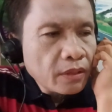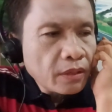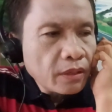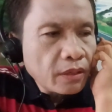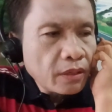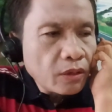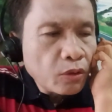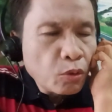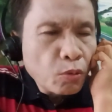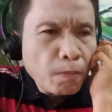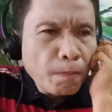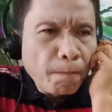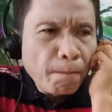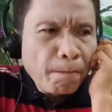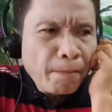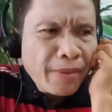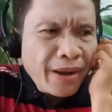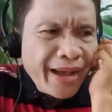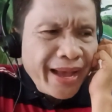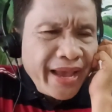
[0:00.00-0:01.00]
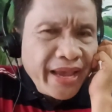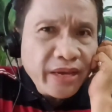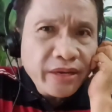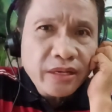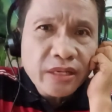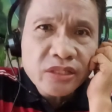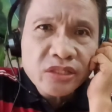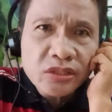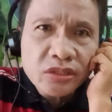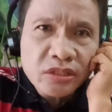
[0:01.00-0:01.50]
Oh my,
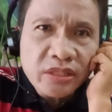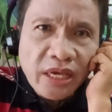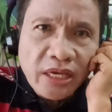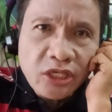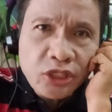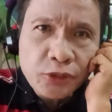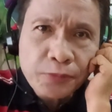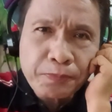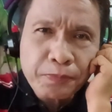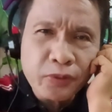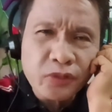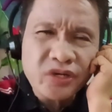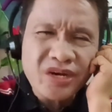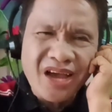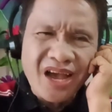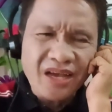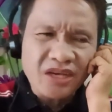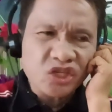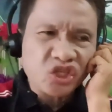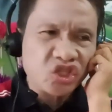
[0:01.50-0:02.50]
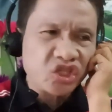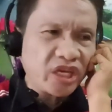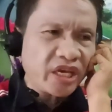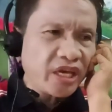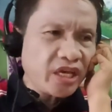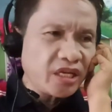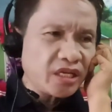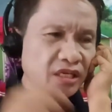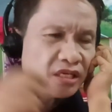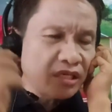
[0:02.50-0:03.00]
the stage
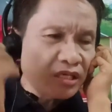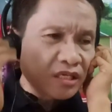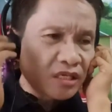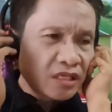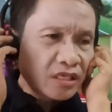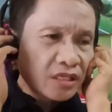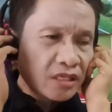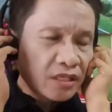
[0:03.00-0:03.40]
production!